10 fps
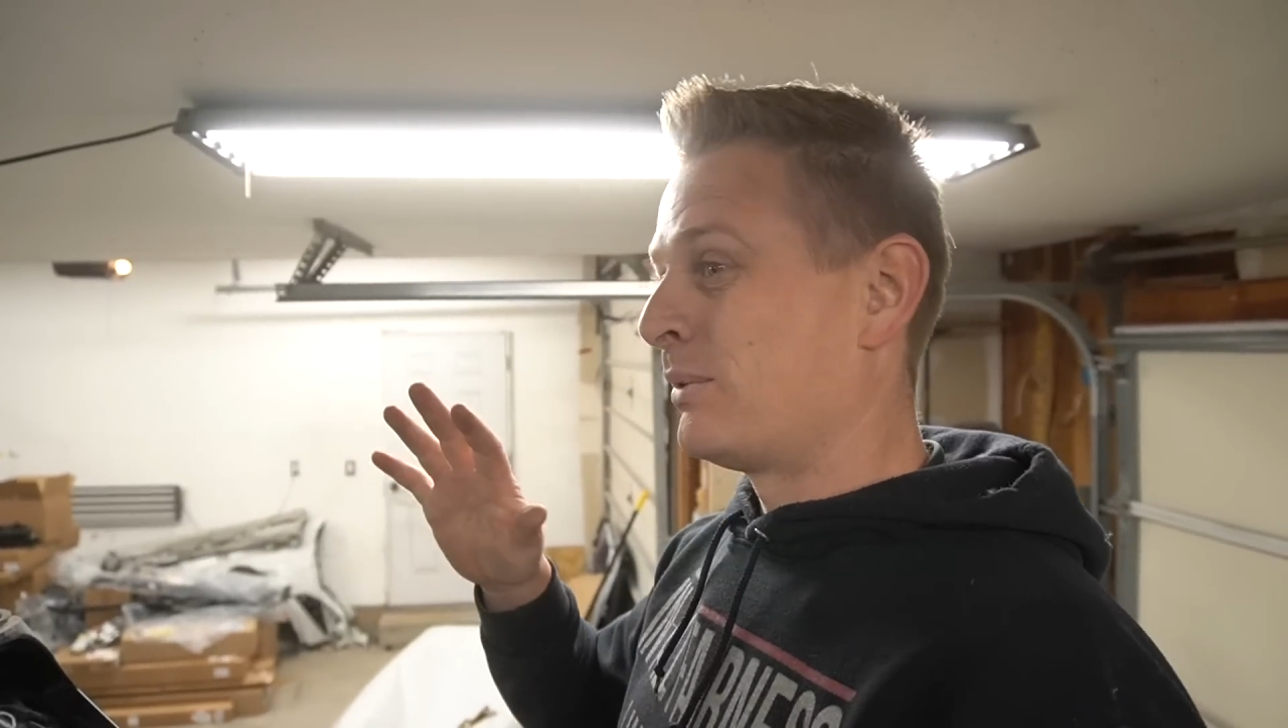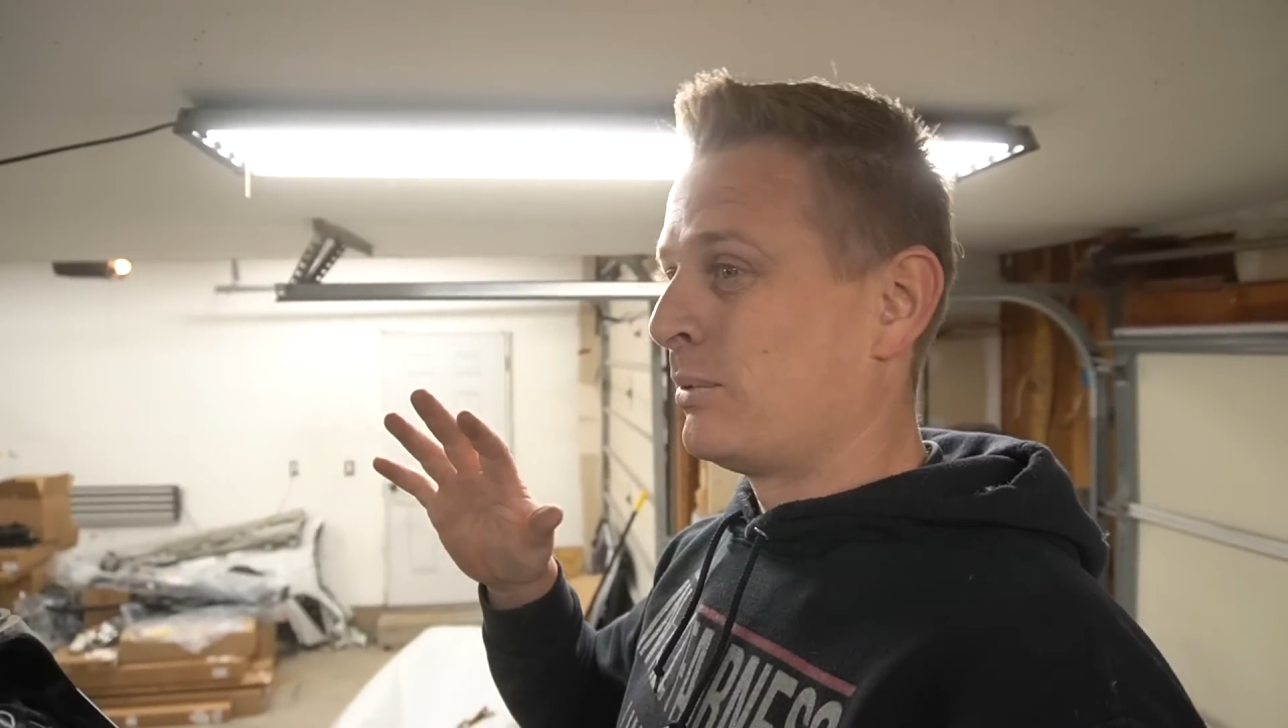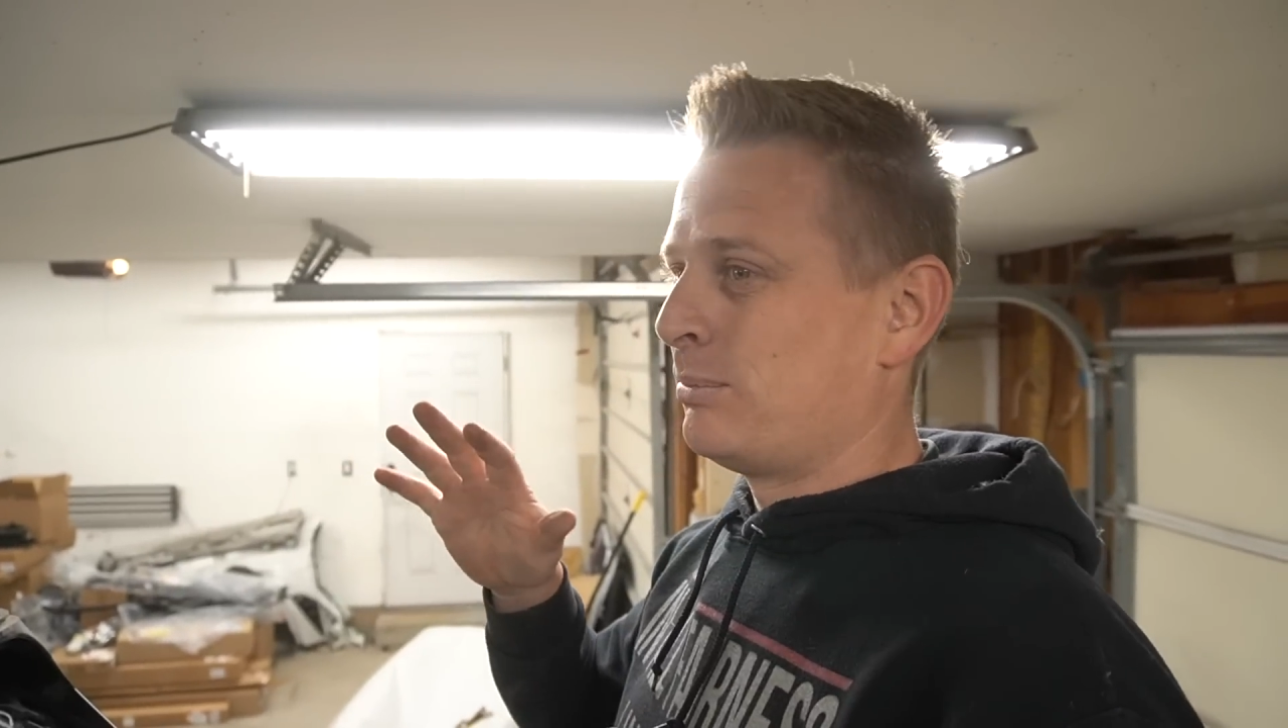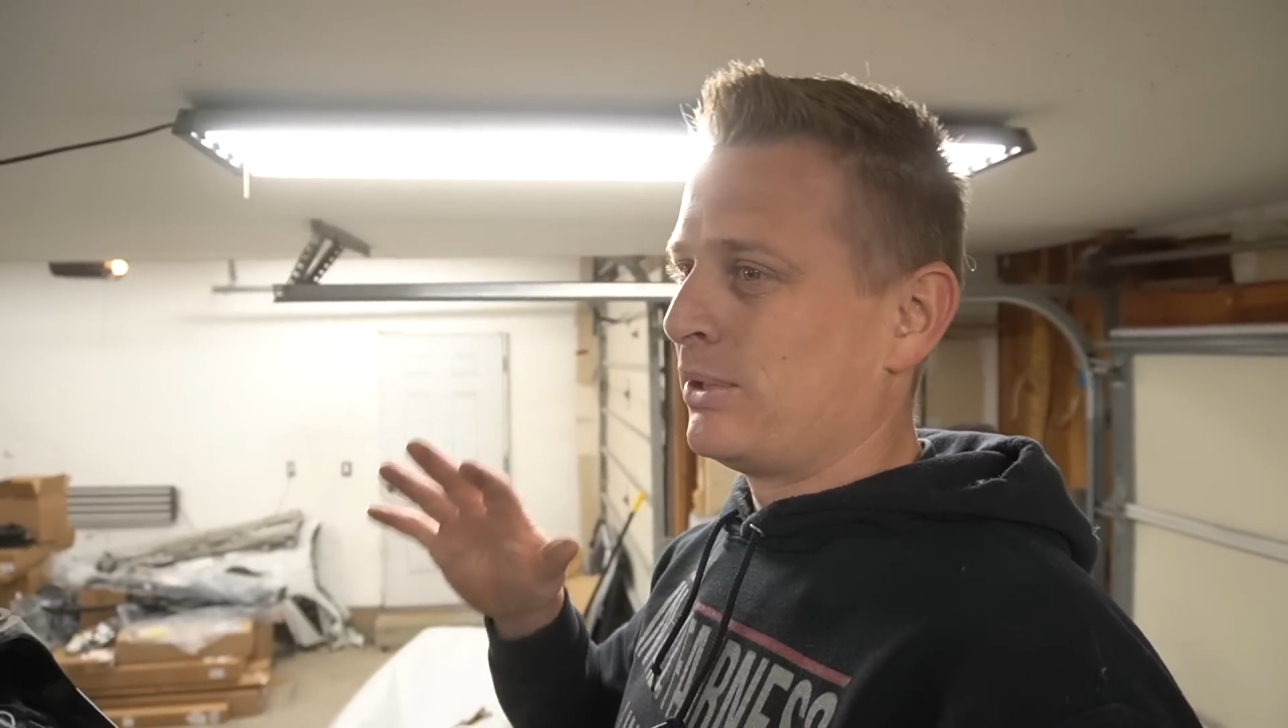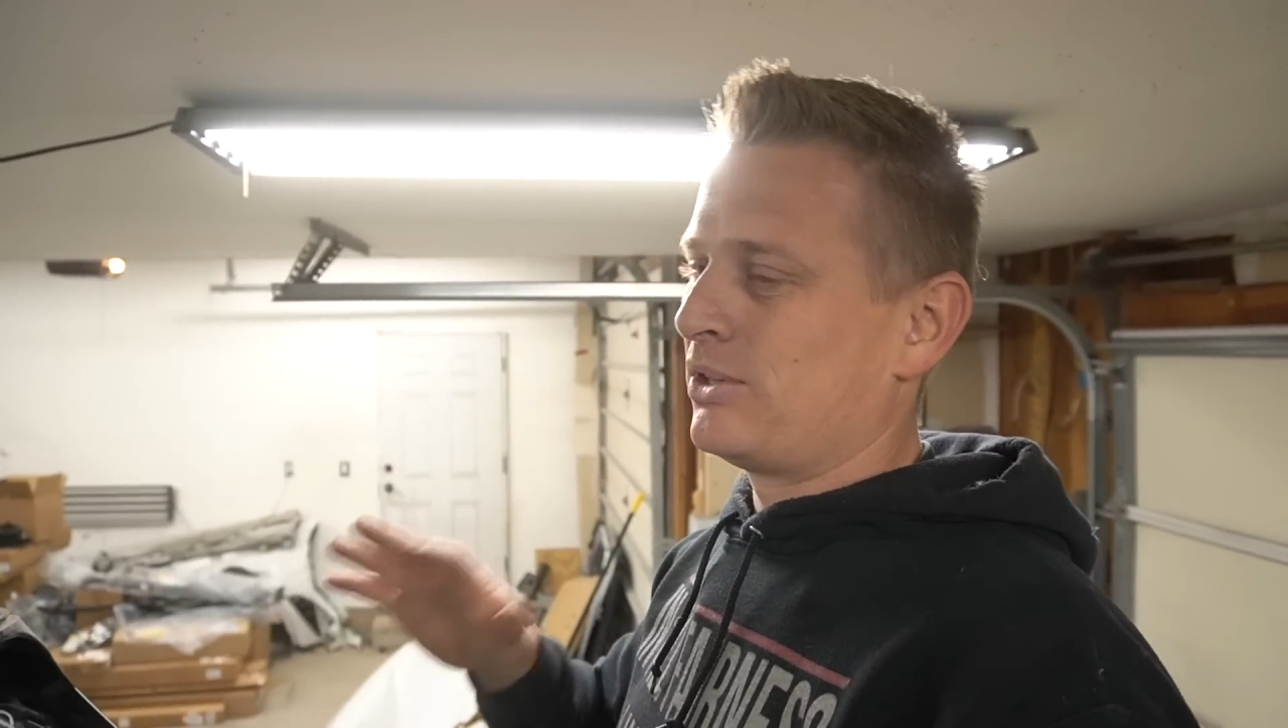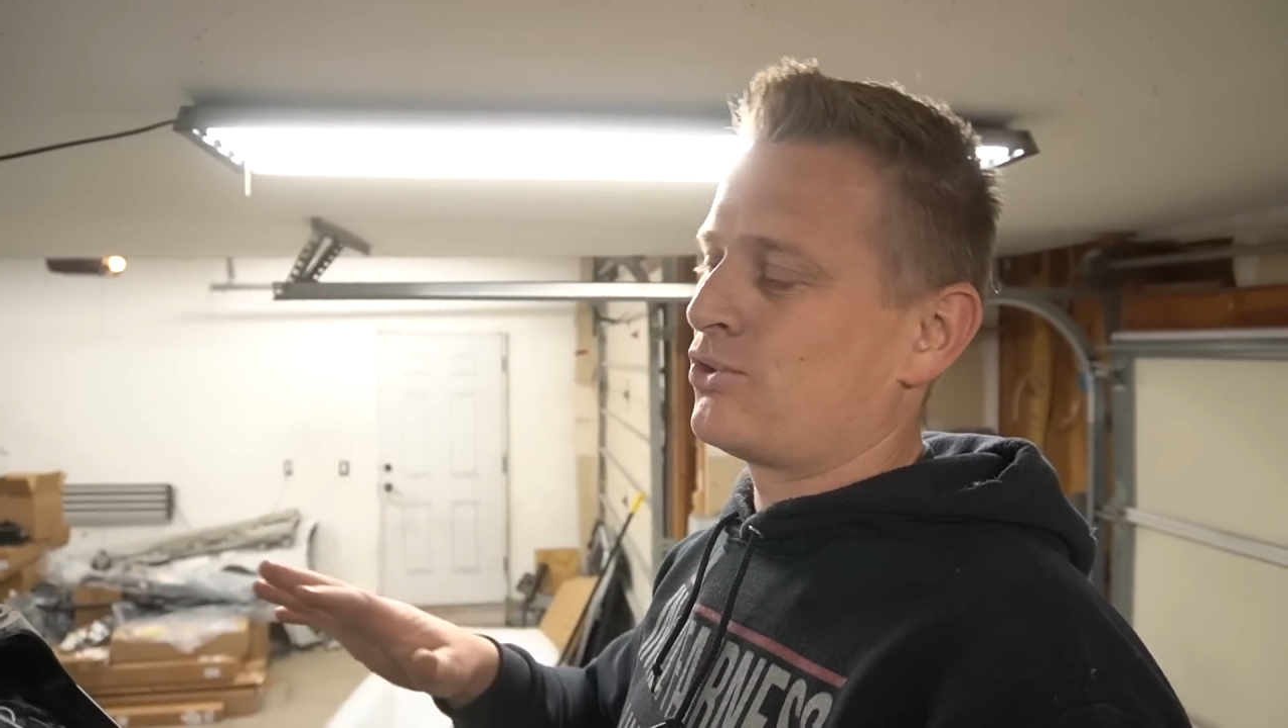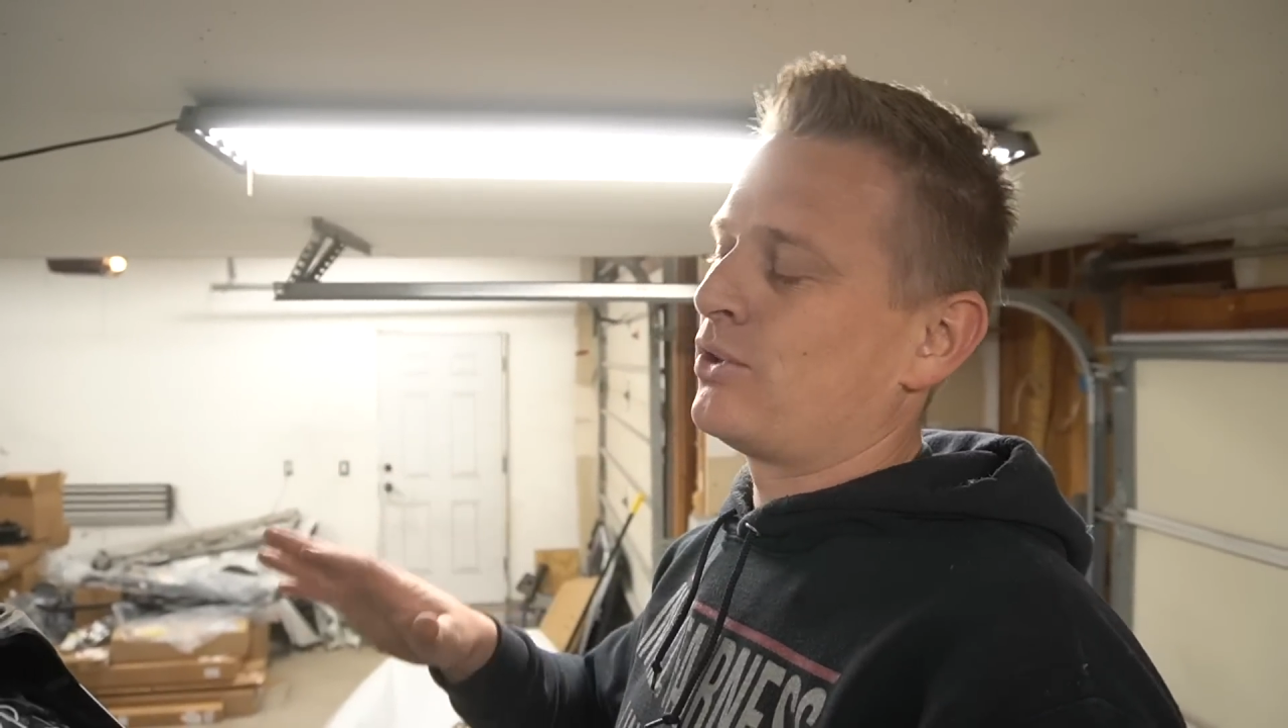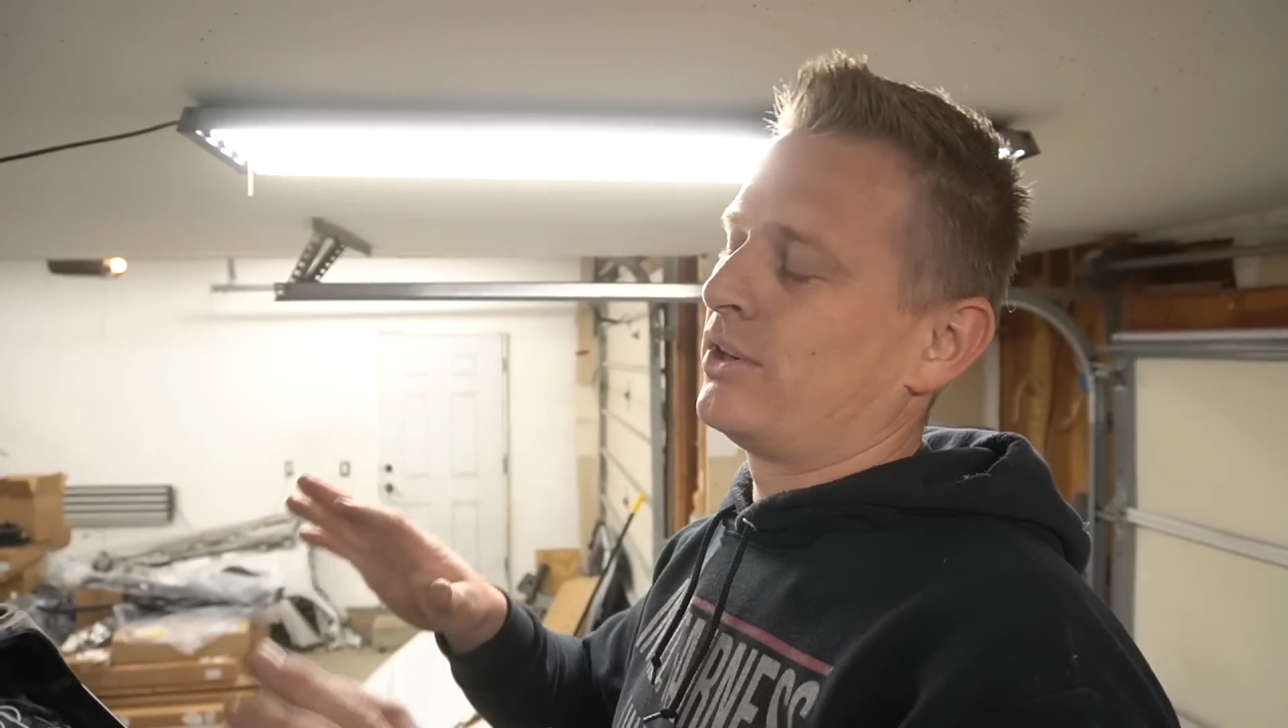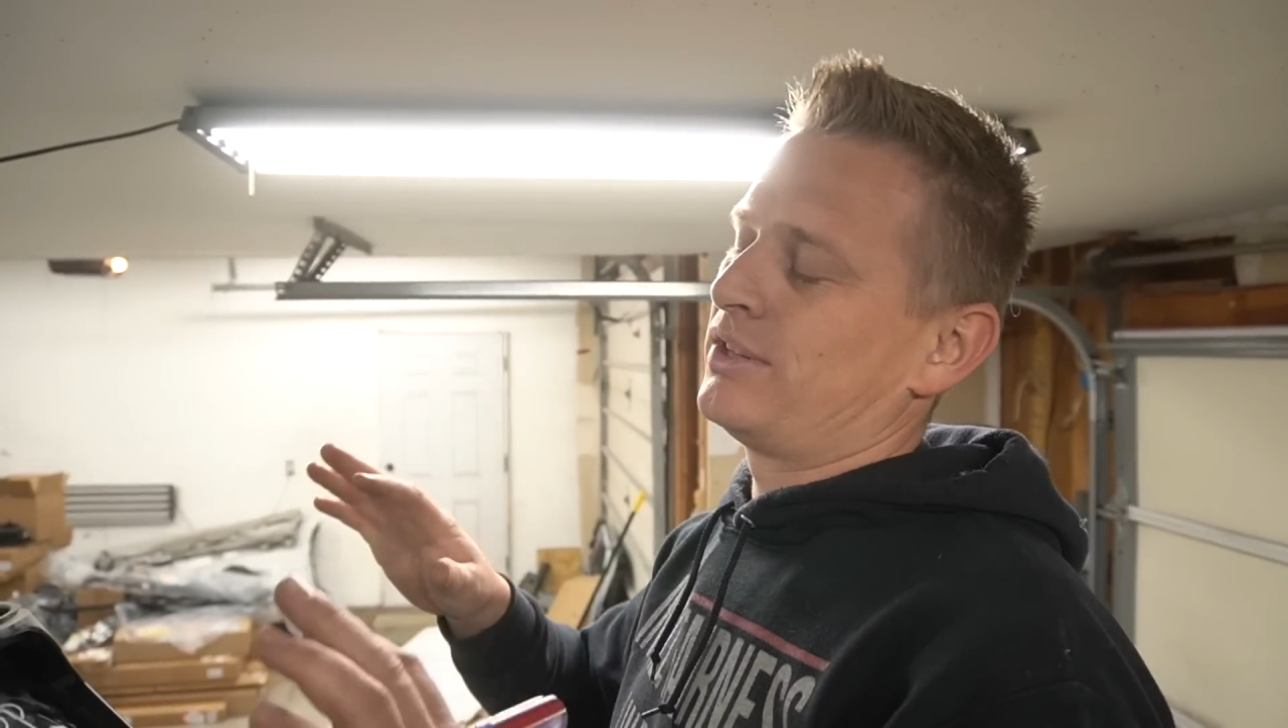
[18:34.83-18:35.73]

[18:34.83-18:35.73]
we put a trunk,